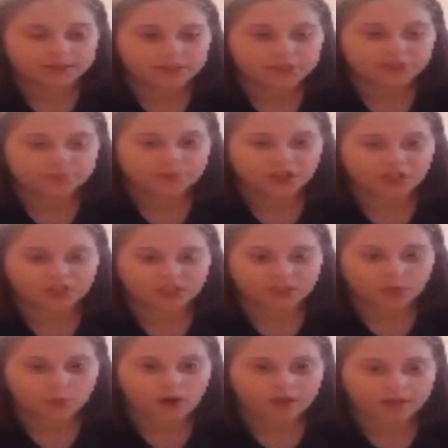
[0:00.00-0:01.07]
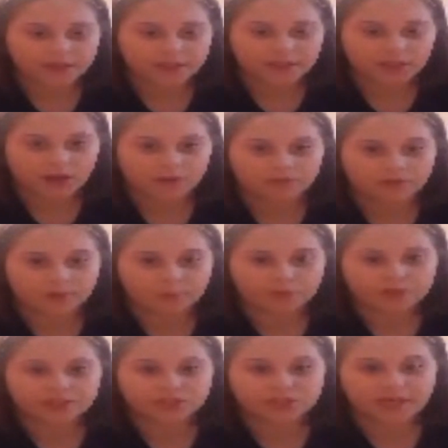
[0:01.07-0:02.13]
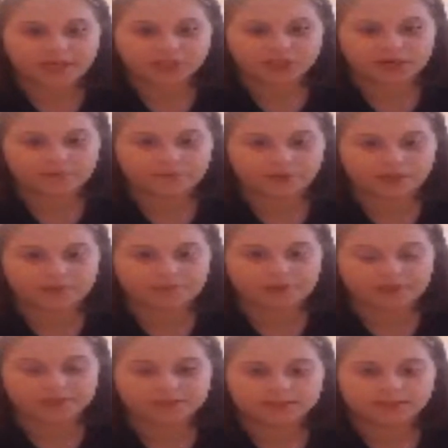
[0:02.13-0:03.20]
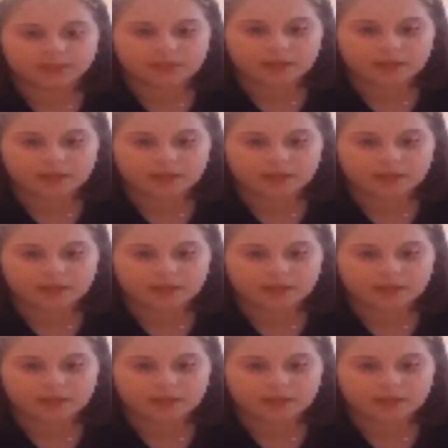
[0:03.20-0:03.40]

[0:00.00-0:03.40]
Leaders model equality, love, appreciation, and forgiveness.